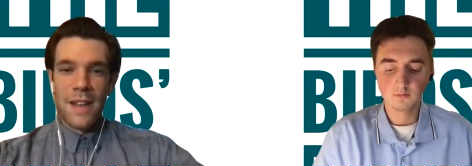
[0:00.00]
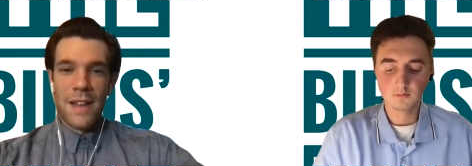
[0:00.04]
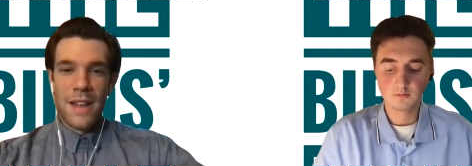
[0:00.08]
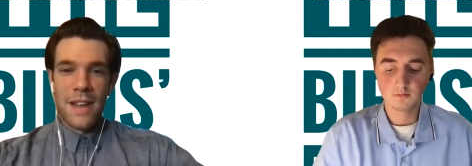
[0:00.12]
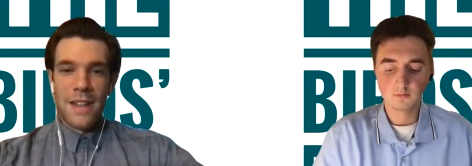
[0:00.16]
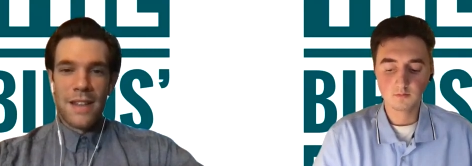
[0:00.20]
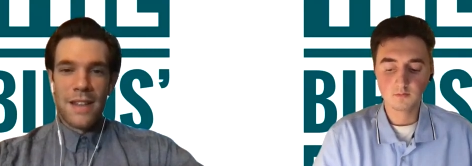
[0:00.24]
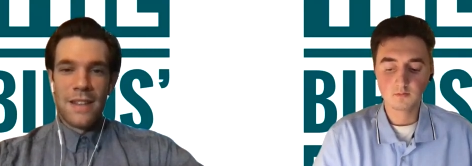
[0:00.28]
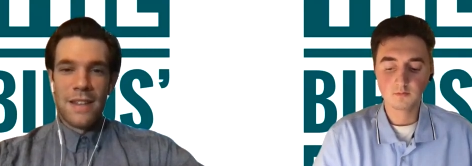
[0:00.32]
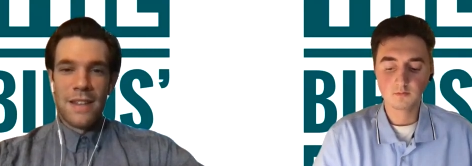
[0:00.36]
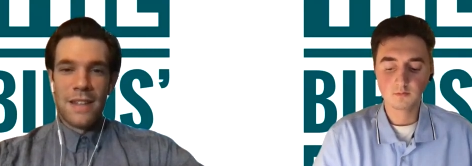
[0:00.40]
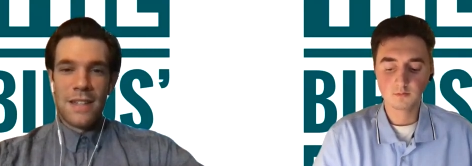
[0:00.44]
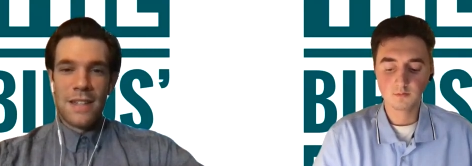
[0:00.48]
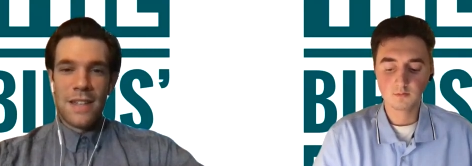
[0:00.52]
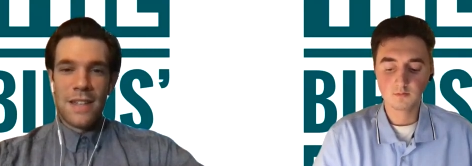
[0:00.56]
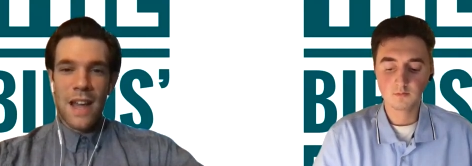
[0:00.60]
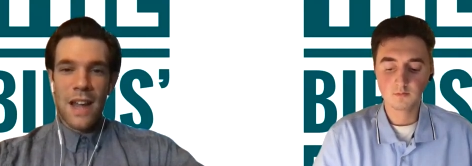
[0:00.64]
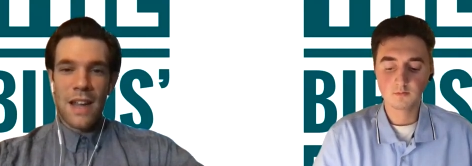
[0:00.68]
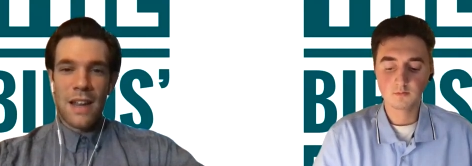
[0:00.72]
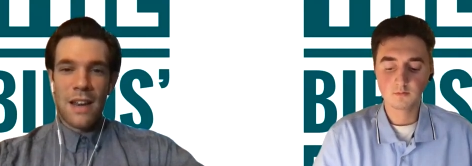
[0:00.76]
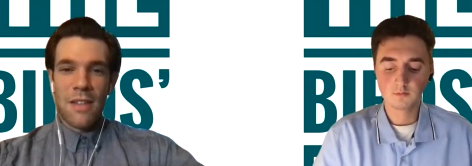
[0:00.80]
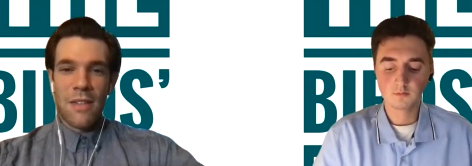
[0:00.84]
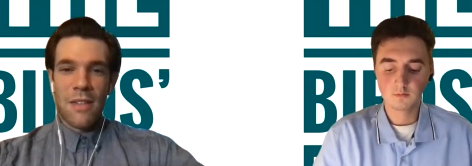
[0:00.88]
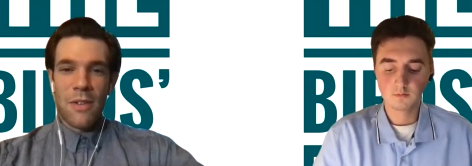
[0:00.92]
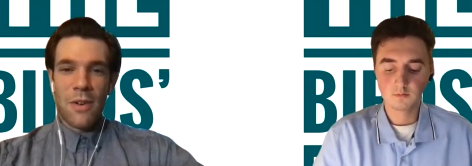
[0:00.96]
Speaker 1: the second and
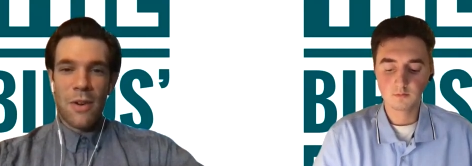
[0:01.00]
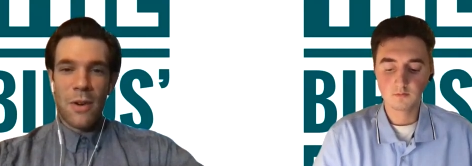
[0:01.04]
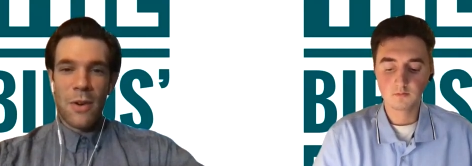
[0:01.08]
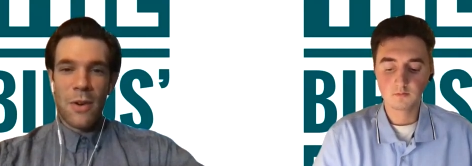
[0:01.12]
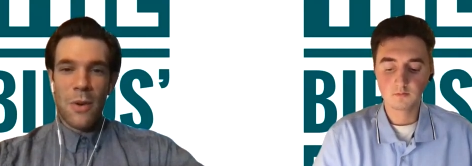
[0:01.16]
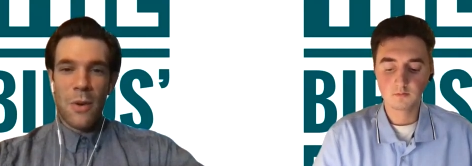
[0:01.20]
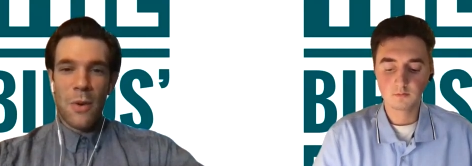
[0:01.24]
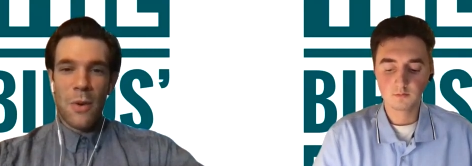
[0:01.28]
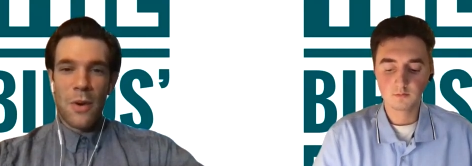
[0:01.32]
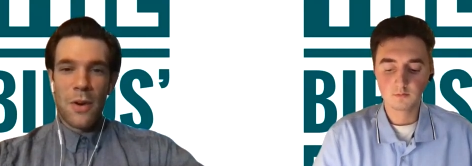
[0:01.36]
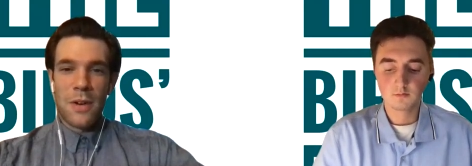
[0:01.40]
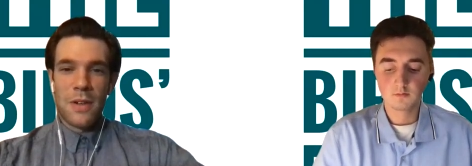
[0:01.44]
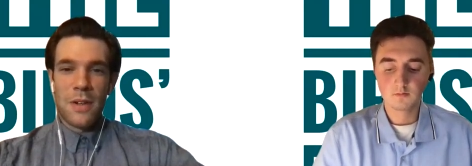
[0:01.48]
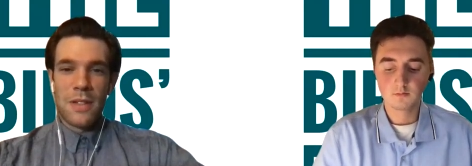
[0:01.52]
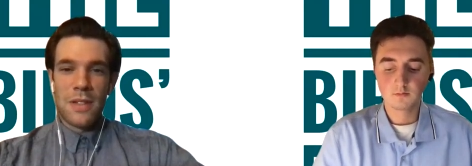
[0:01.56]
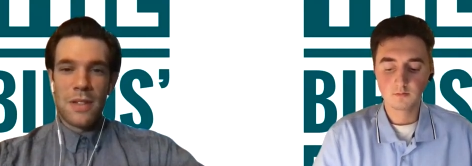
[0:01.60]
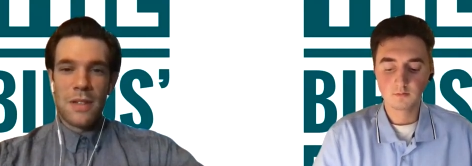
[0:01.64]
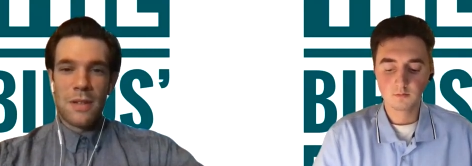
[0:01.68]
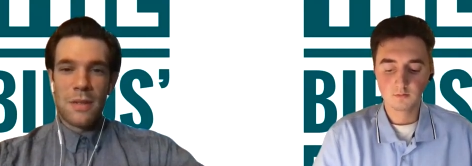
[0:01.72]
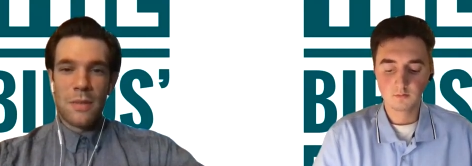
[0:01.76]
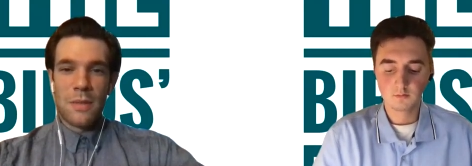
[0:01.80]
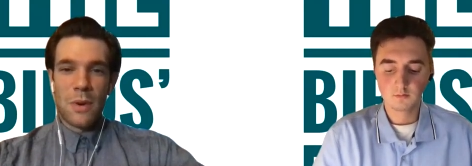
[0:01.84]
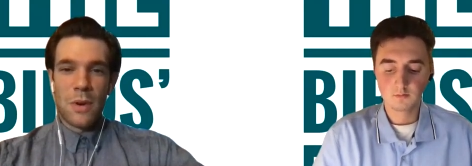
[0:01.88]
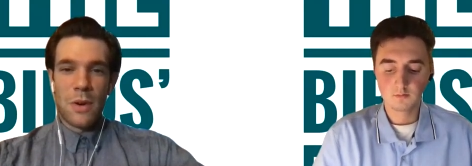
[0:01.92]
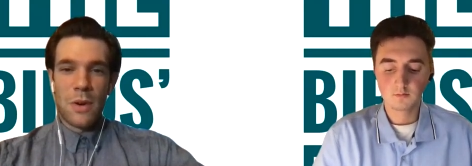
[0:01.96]
third quarters
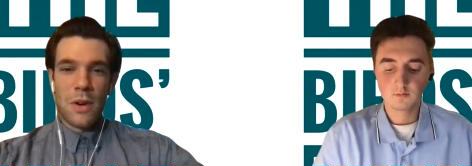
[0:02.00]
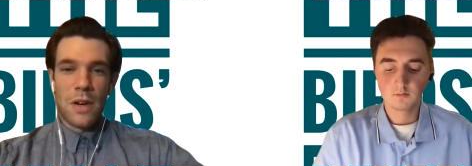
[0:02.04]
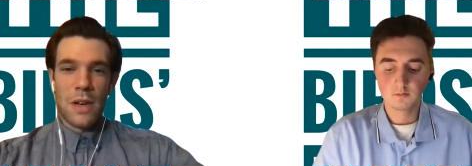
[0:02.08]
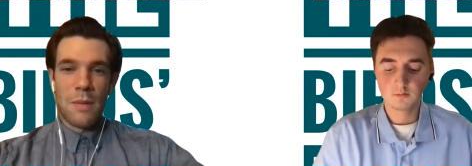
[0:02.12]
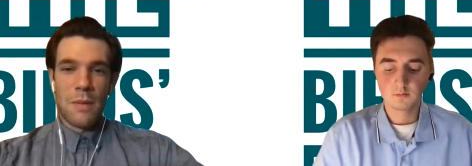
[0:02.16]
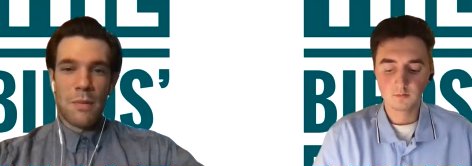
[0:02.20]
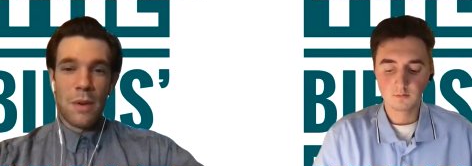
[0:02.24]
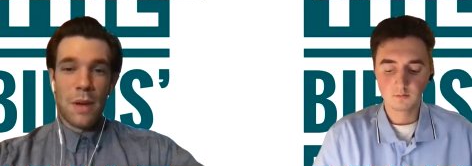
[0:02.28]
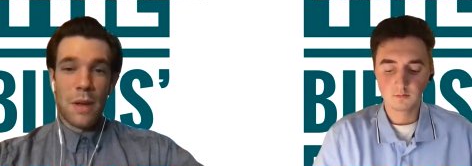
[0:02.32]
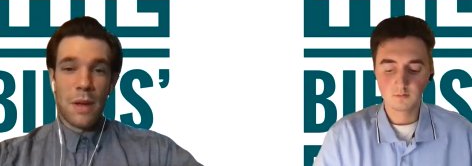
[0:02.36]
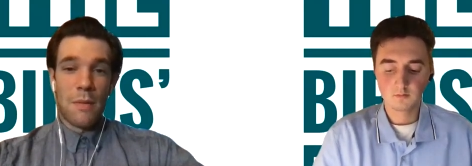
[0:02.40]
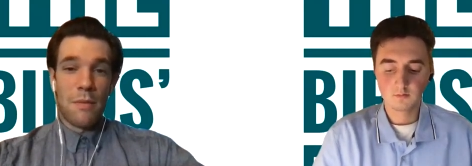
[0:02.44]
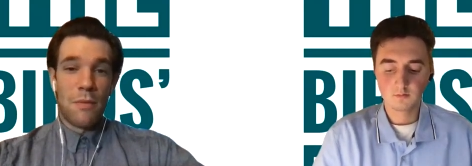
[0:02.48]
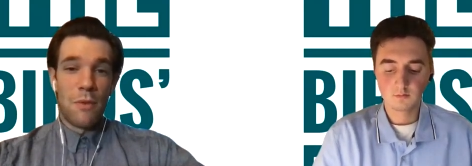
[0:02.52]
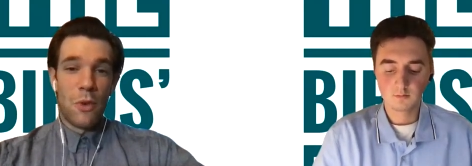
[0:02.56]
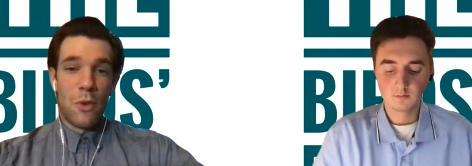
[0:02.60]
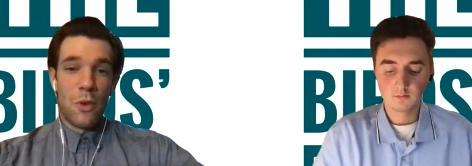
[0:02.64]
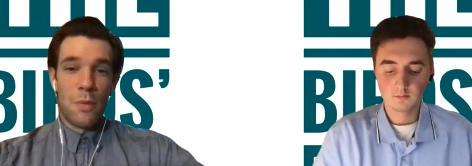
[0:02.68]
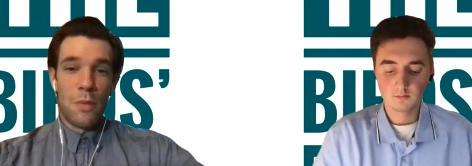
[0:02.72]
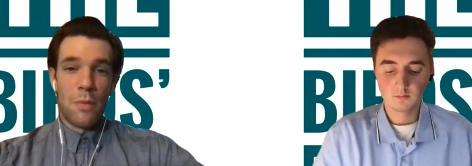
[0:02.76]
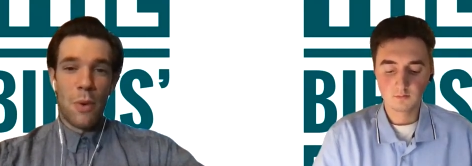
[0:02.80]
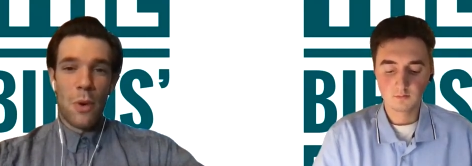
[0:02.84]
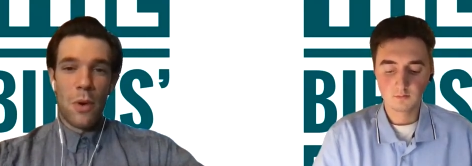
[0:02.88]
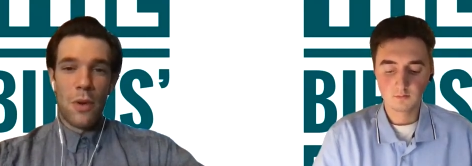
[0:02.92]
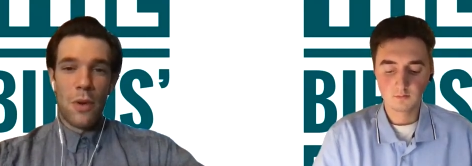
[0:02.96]
where he played really
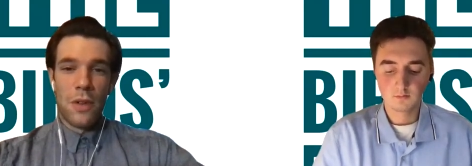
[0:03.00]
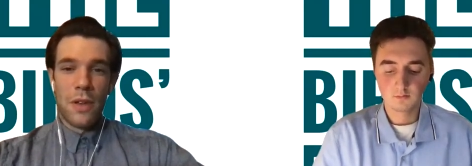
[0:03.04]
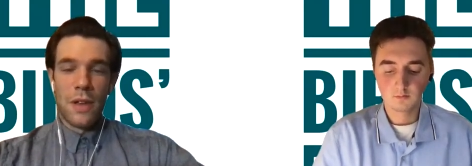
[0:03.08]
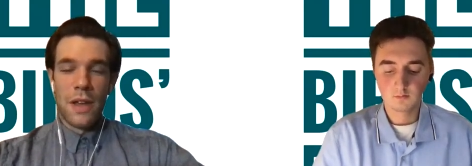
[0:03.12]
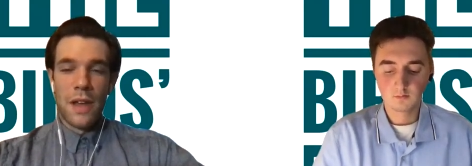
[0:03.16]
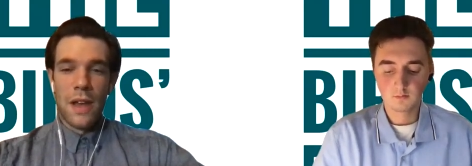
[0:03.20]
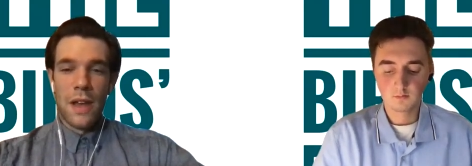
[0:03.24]
poorly.